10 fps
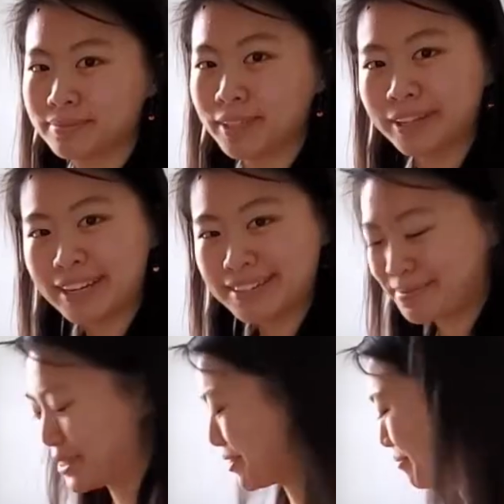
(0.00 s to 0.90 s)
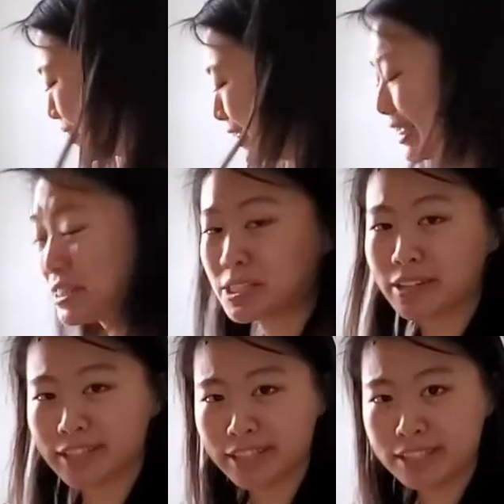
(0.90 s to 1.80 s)
All right, so I'm gonna get
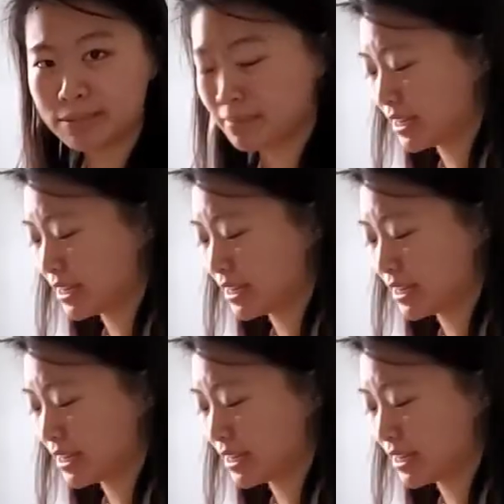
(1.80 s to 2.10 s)
started by